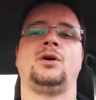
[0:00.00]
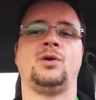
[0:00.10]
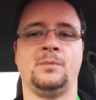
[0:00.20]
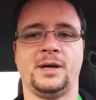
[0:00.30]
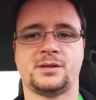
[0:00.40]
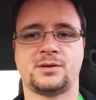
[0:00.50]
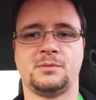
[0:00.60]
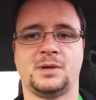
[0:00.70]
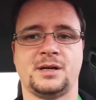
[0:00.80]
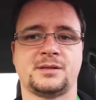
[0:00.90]
who makes
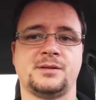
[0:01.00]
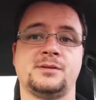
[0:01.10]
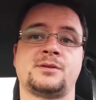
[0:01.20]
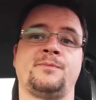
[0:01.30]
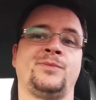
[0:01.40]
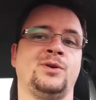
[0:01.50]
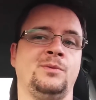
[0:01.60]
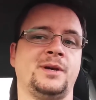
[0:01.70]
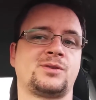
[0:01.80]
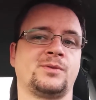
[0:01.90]
good boxes,
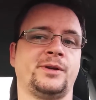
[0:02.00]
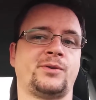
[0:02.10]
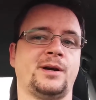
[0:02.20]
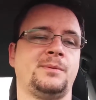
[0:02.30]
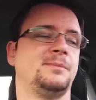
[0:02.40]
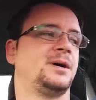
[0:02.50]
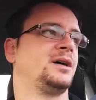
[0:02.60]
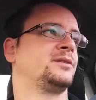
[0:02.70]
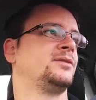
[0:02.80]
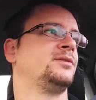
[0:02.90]
who makes really crappy
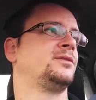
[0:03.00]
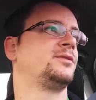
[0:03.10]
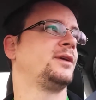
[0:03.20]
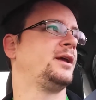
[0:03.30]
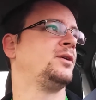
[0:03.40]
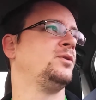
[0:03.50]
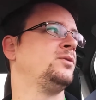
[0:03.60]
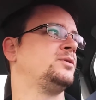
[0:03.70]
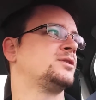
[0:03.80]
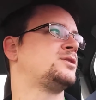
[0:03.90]
boxes, and
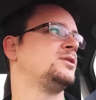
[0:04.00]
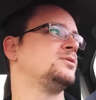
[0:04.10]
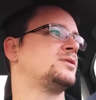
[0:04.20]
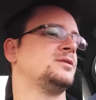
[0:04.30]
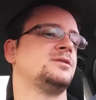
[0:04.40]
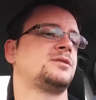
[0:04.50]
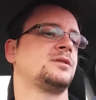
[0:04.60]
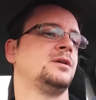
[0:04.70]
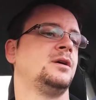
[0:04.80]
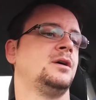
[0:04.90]
who just uses
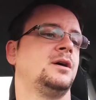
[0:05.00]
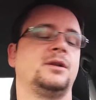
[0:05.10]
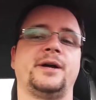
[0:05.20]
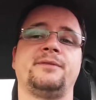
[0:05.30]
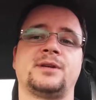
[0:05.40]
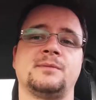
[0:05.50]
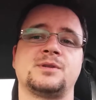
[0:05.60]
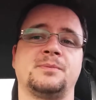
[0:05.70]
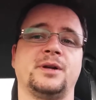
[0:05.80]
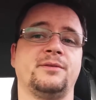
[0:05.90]
a lifetime
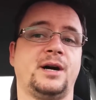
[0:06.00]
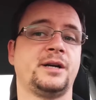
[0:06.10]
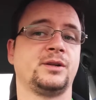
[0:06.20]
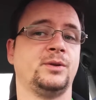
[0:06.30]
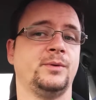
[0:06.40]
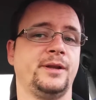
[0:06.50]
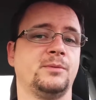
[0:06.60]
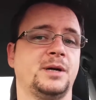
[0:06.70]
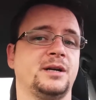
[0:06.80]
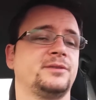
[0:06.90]
supply of hot glue in
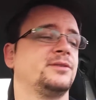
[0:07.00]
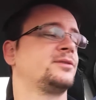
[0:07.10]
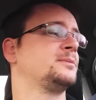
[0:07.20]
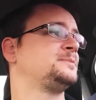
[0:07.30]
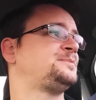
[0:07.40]
their boxes.